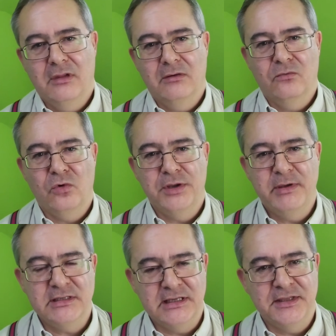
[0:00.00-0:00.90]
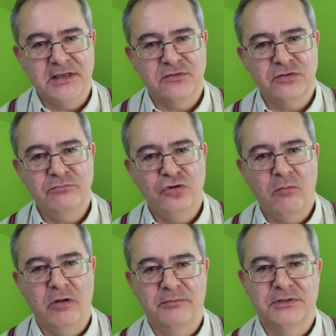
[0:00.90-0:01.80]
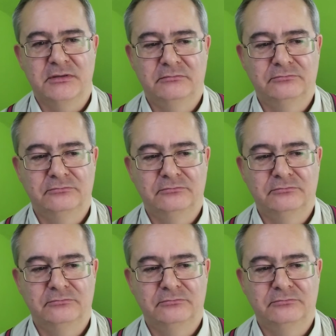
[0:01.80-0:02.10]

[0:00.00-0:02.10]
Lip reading: one immediately thinks of some problems.